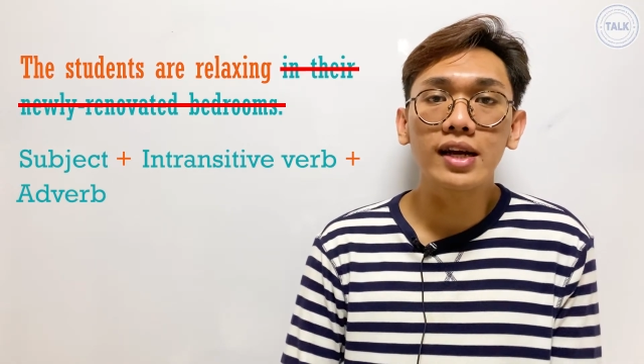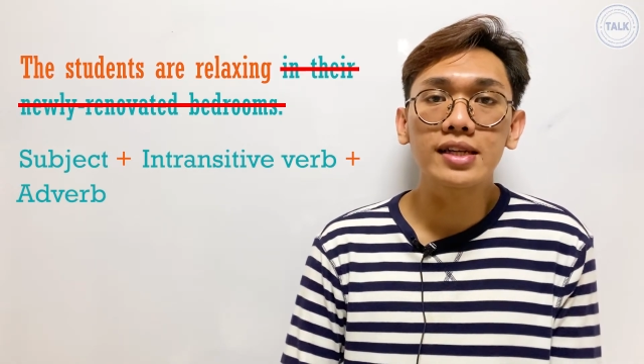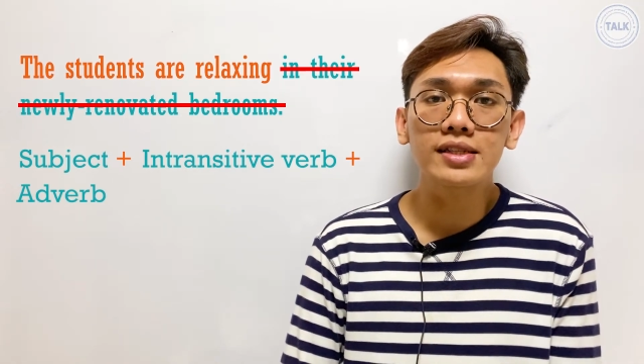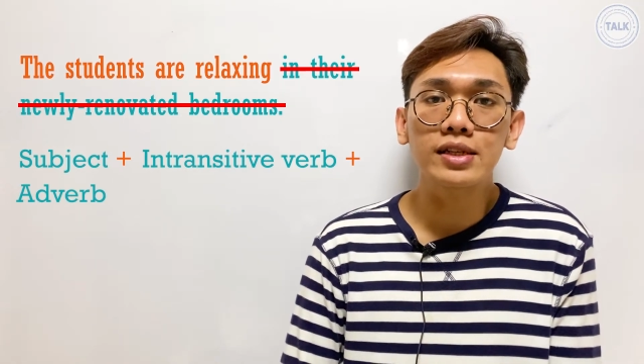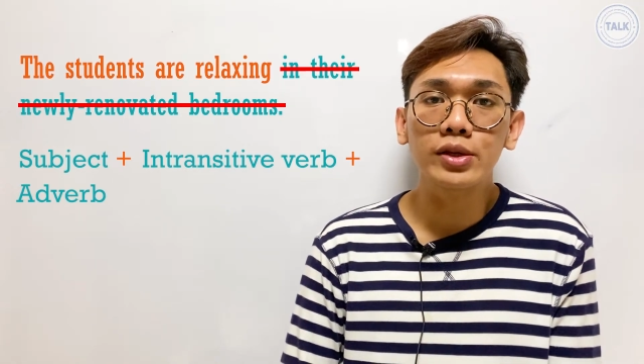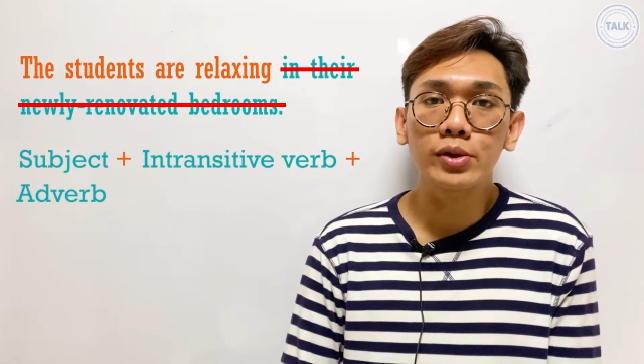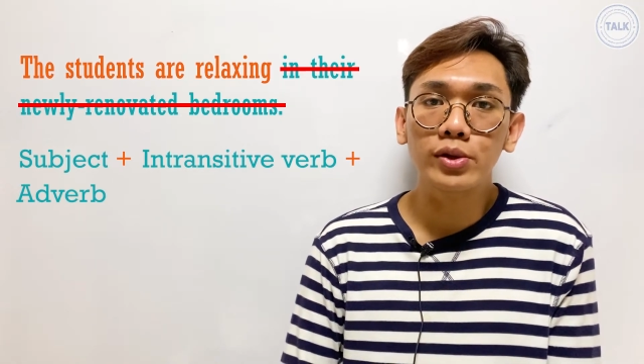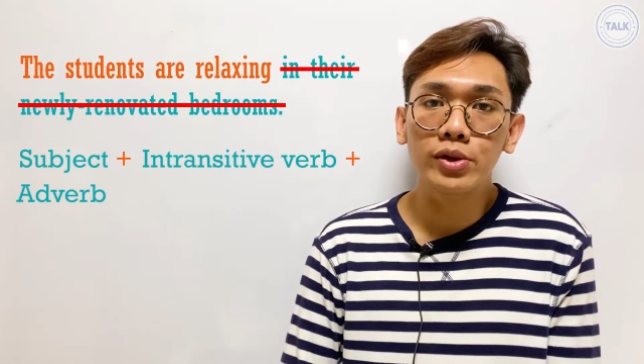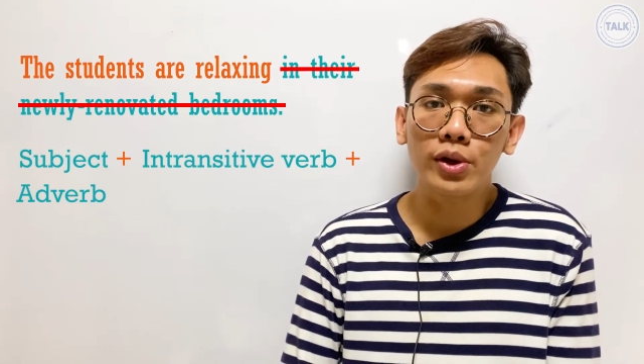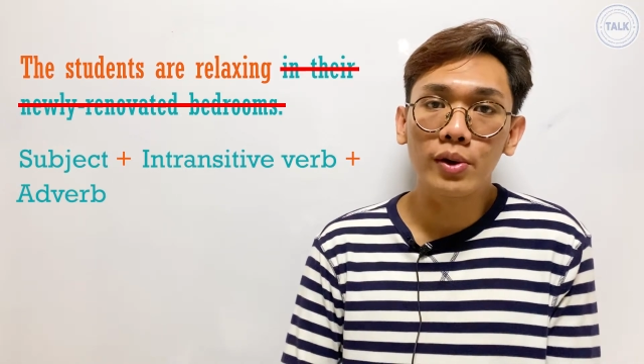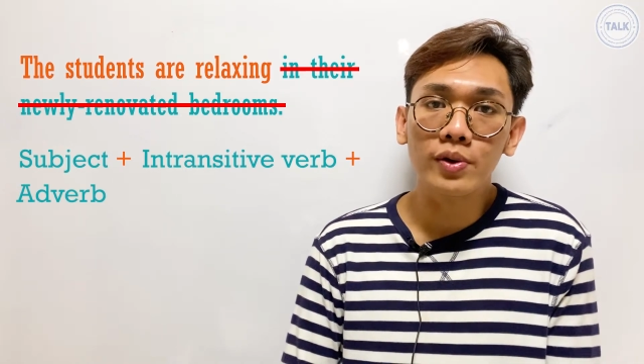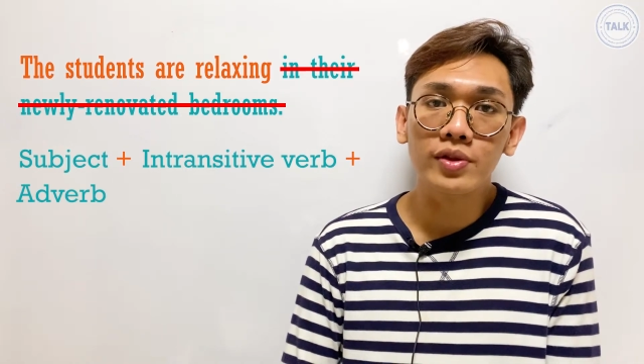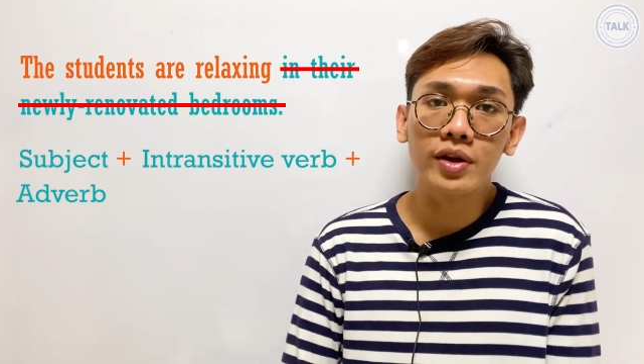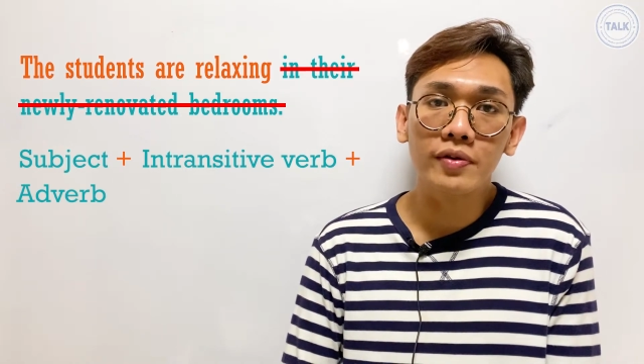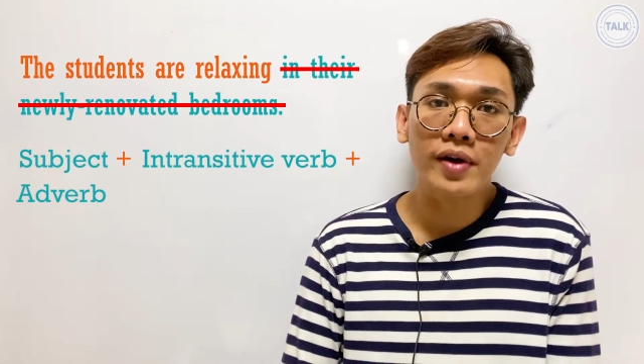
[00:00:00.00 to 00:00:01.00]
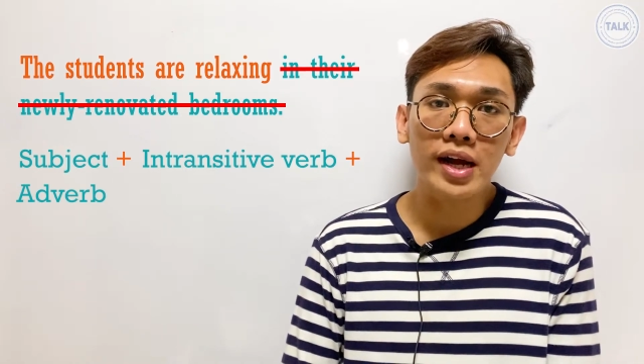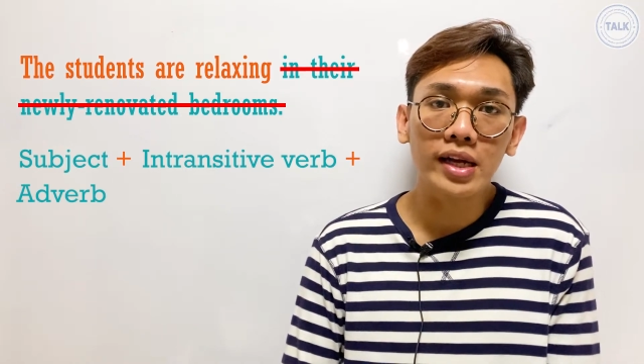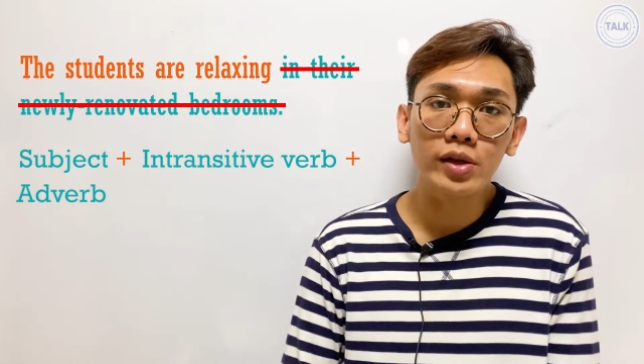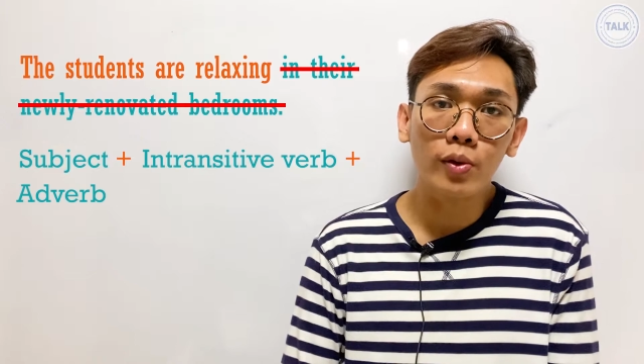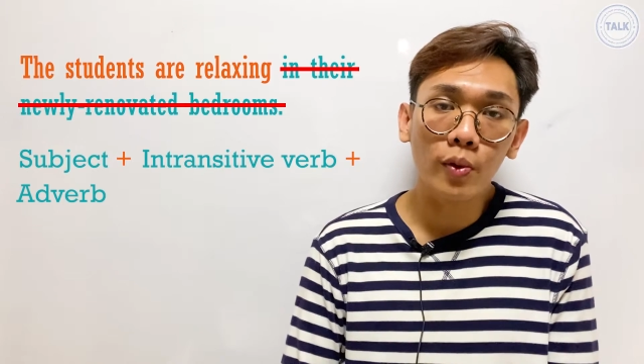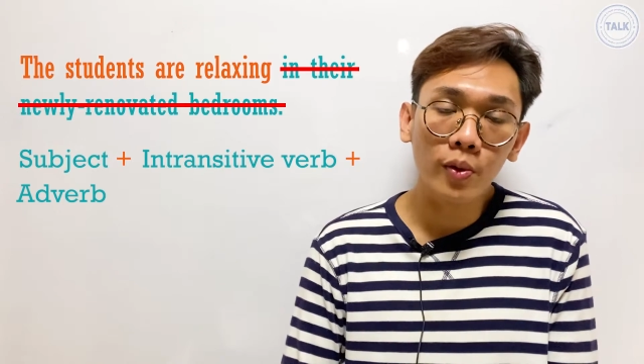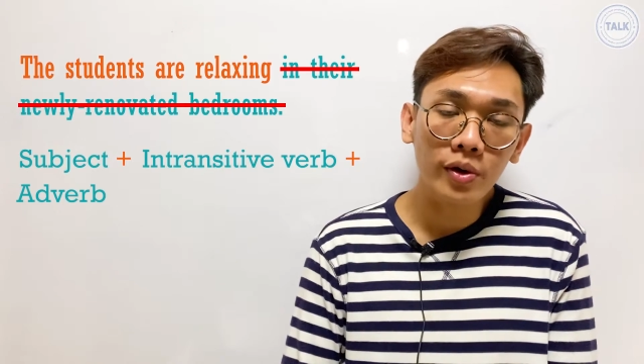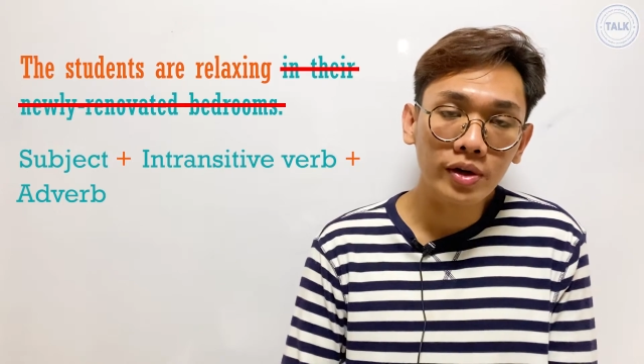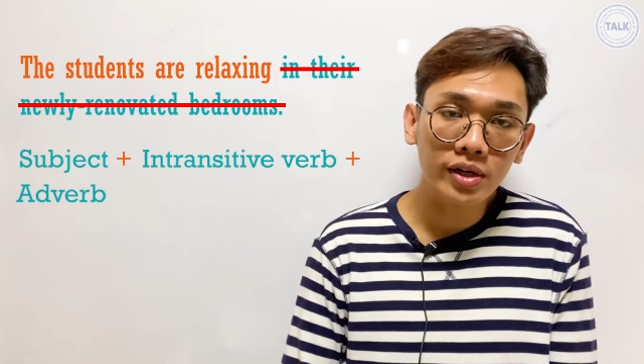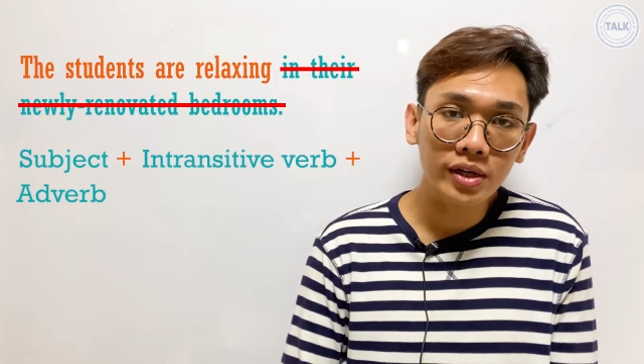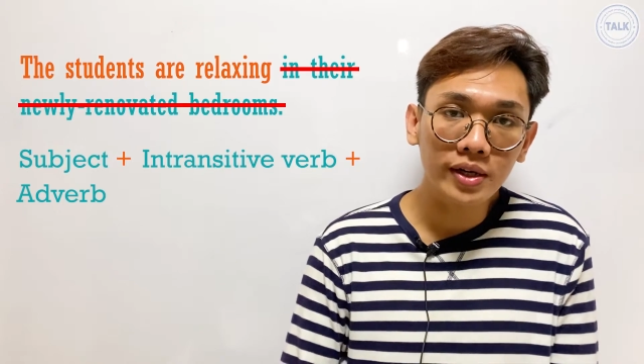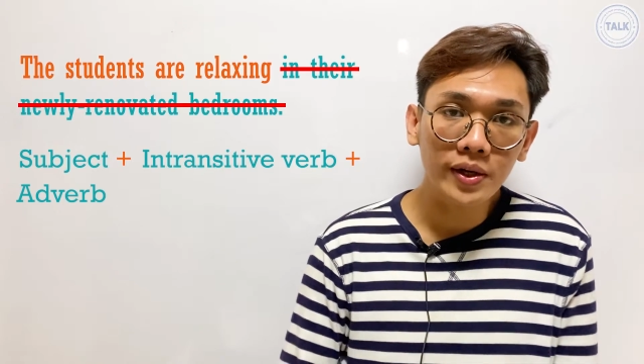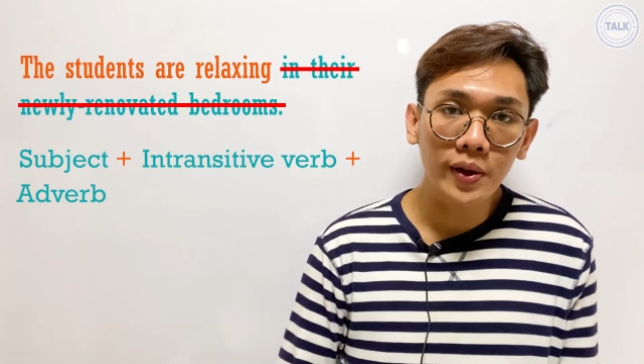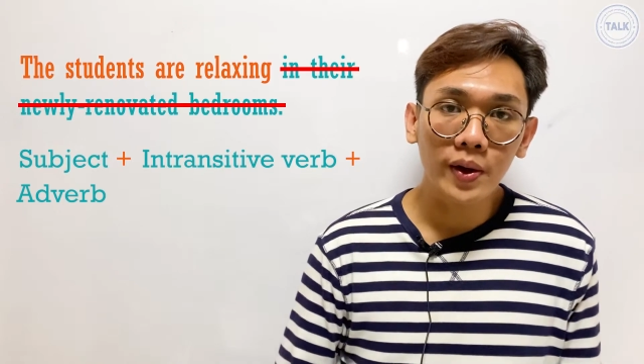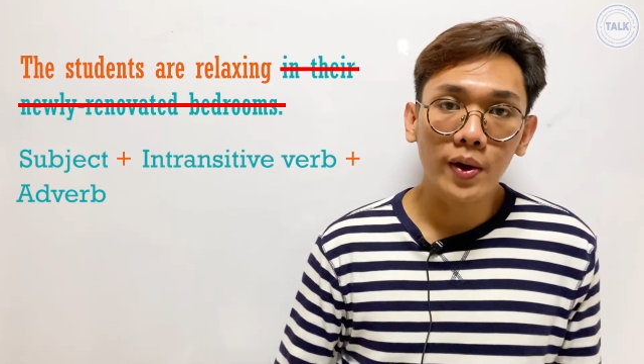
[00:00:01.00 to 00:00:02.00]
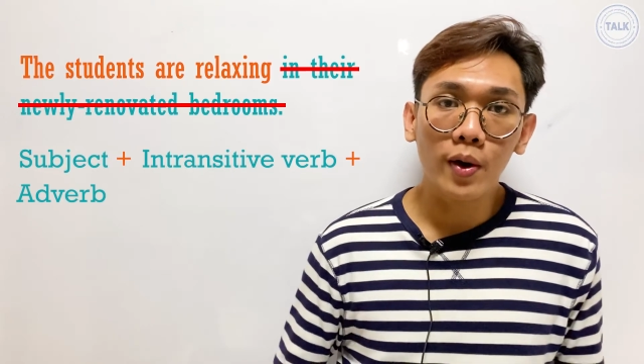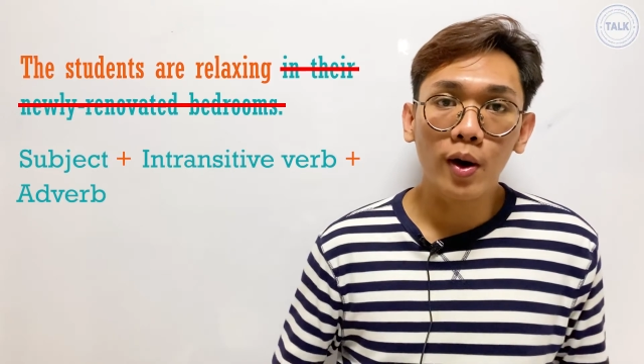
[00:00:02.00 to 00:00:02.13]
as you know the right order